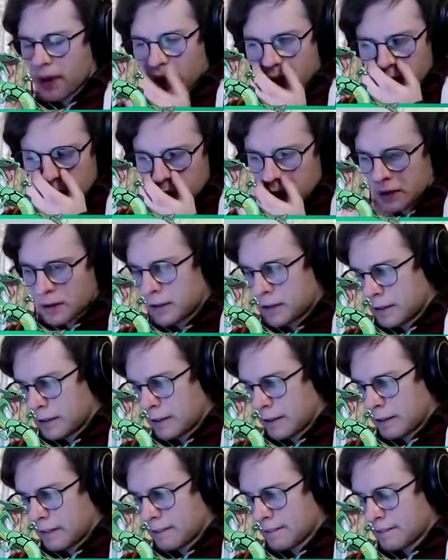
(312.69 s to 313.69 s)
you know,
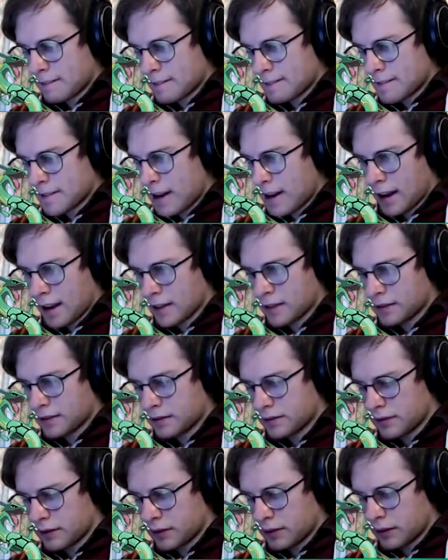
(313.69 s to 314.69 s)
farm up some extra
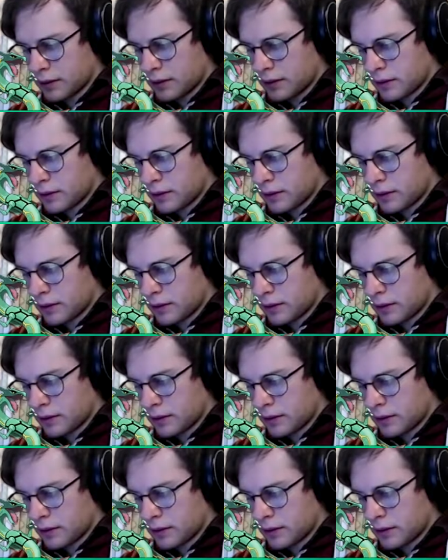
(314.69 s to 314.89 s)
energy.